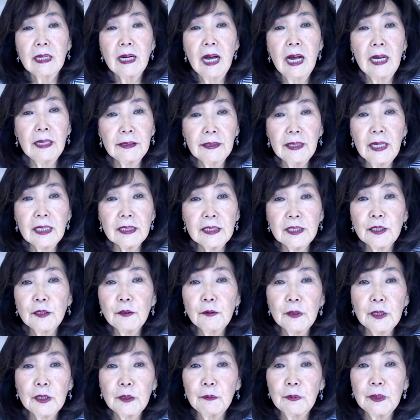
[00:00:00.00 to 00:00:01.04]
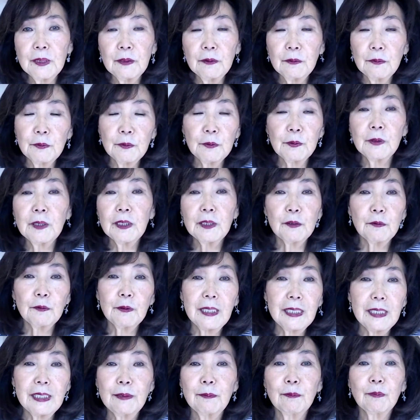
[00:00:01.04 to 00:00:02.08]
I thought she already went through the
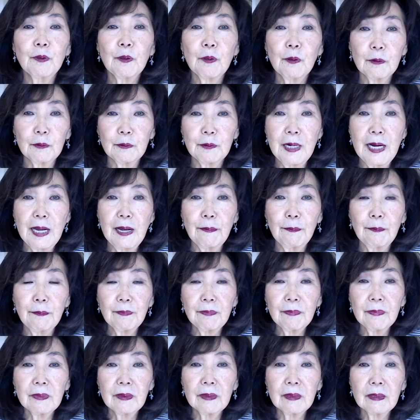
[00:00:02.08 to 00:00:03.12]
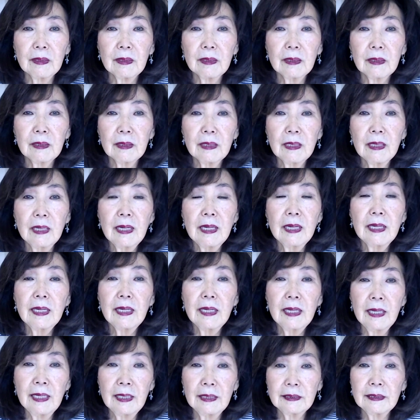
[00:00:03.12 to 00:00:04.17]
training program.
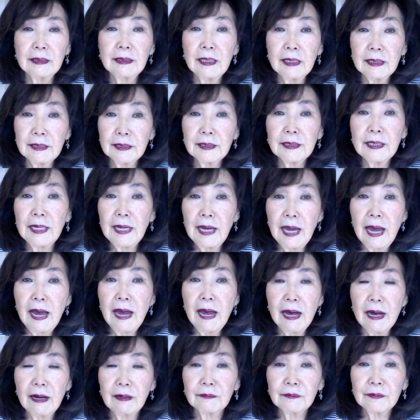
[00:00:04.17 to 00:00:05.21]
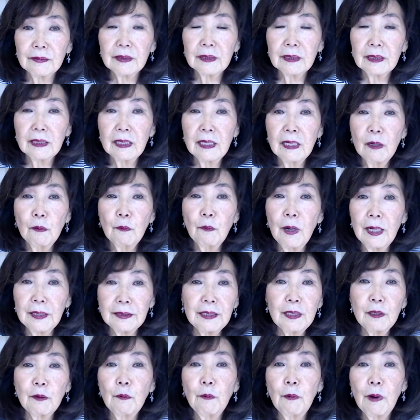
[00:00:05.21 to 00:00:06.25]
And yes, they have. Well,
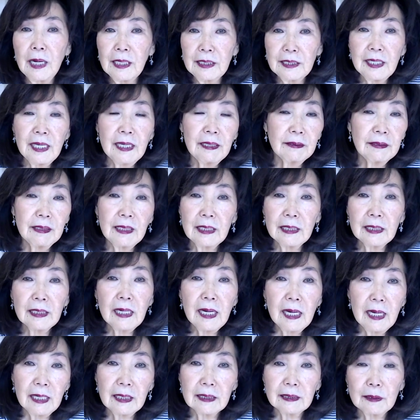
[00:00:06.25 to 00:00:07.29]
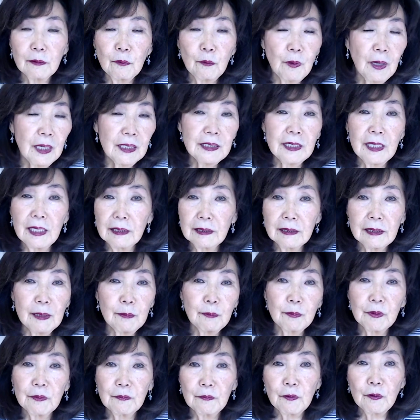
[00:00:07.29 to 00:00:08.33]
then why can't they cut? Why can't they
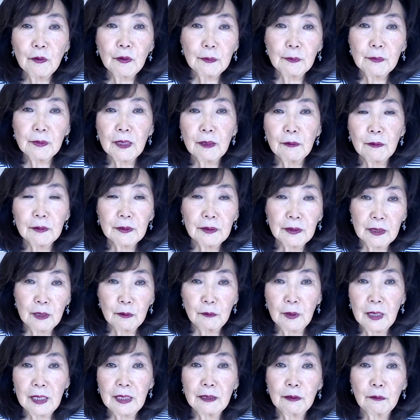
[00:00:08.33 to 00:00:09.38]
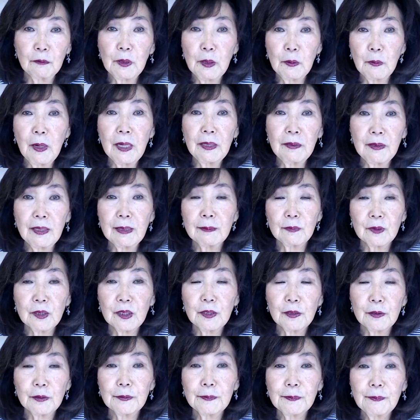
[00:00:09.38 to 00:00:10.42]
perform the way that we want them
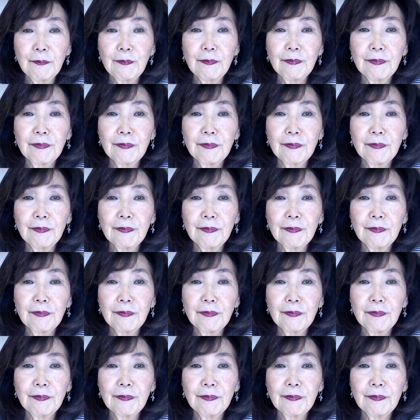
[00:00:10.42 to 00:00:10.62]
to?